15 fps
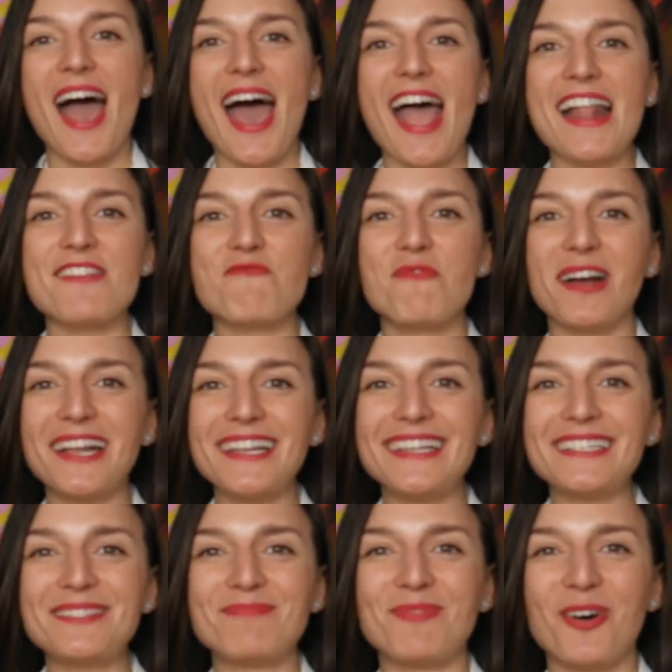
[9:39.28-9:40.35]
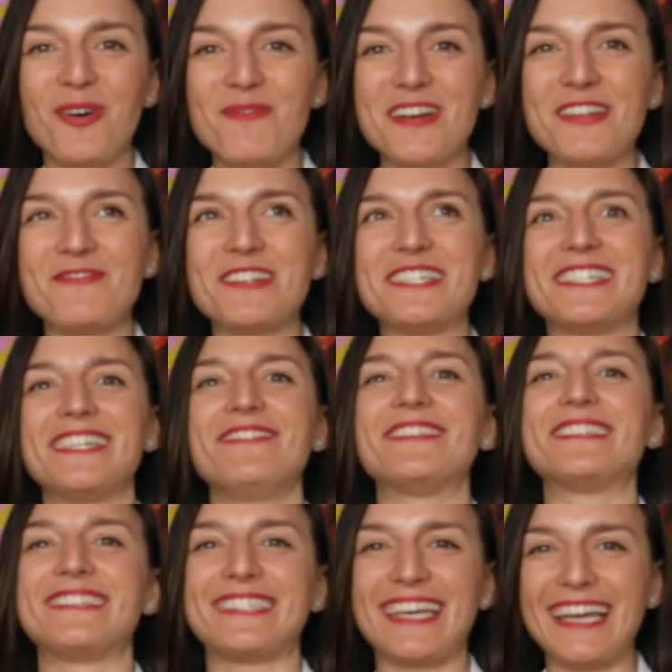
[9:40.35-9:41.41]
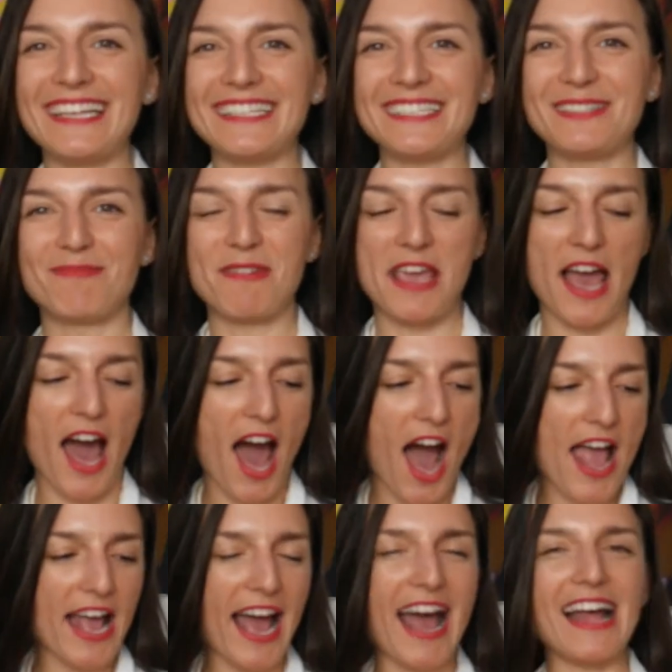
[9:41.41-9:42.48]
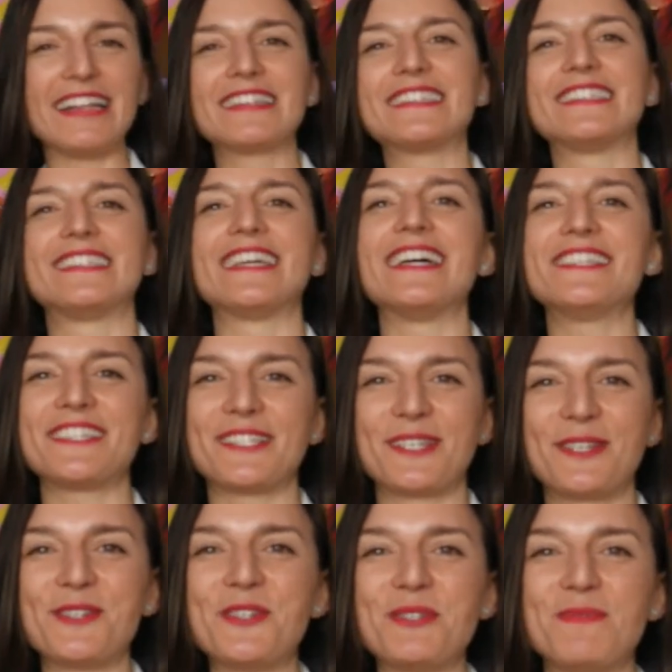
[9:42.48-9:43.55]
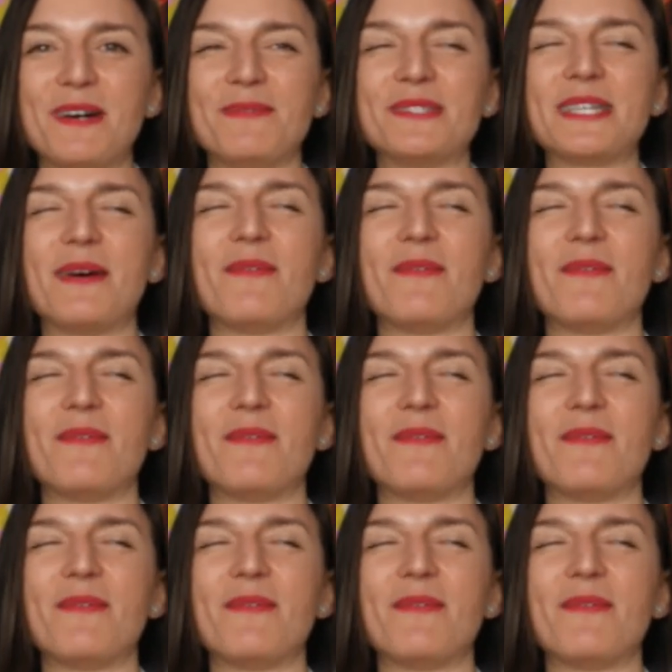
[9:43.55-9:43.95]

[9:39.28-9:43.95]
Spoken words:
And when she was saying this to me, I had such a goosebumps.